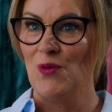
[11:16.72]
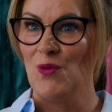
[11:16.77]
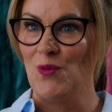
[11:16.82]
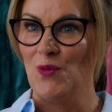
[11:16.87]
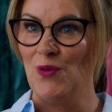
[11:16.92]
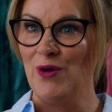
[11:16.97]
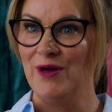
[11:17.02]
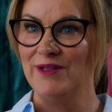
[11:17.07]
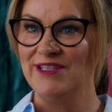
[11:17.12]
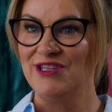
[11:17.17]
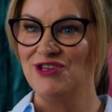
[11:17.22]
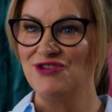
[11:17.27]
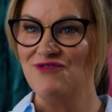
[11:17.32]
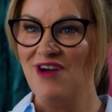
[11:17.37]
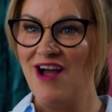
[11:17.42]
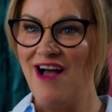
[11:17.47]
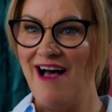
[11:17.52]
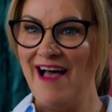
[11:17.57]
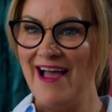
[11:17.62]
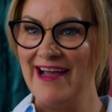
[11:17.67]
Words to
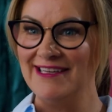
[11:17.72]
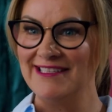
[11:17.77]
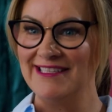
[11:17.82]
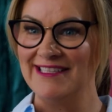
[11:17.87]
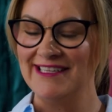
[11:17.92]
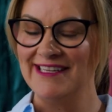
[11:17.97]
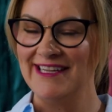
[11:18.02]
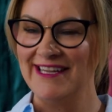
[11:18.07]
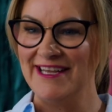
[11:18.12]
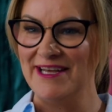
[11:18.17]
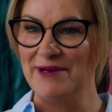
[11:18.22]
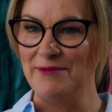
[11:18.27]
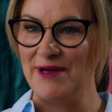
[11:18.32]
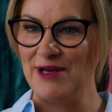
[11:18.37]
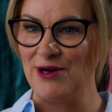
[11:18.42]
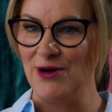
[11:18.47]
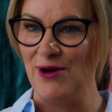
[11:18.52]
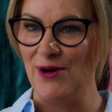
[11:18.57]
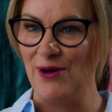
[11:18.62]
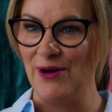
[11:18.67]
write. Here we
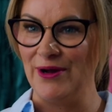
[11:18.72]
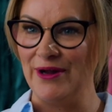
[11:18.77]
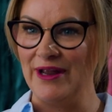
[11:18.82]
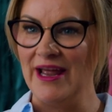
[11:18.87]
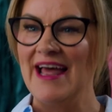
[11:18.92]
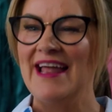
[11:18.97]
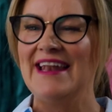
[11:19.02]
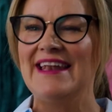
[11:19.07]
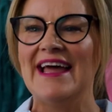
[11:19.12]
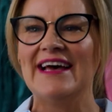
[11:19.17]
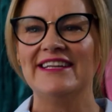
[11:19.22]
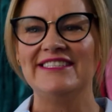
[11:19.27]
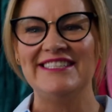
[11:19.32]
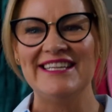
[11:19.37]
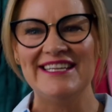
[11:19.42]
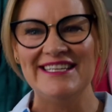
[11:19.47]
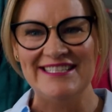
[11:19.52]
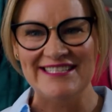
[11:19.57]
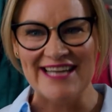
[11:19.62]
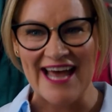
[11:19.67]
go. Now
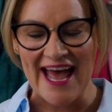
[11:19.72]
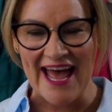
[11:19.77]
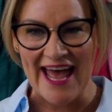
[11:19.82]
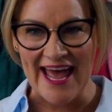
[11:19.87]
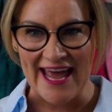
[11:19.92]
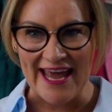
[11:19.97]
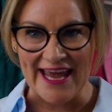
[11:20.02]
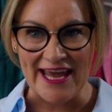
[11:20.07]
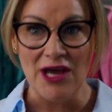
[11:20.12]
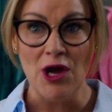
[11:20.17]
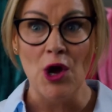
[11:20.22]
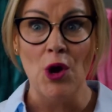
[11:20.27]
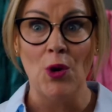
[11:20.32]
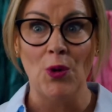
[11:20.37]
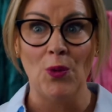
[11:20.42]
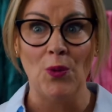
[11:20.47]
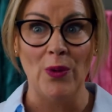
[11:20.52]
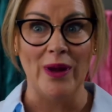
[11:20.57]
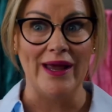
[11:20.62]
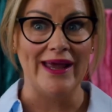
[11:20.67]
today
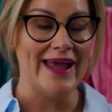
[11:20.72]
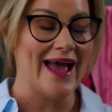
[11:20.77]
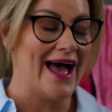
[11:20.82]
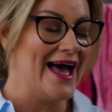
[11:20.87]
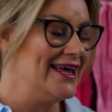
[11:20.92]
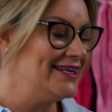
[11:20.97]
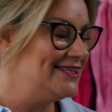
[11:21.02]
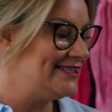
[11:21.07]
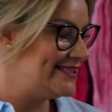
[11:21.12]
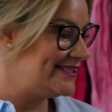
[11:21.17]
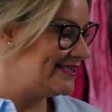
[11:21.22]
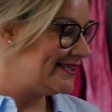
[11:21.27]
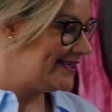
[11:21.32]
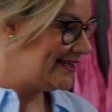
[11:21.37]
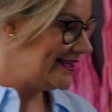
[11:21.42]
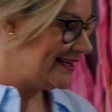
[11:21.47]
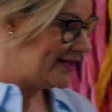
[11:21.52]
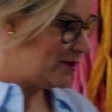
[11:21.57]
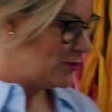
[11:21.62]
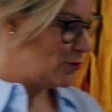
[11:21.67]
we are
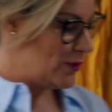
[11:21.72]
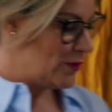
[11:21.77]
dealing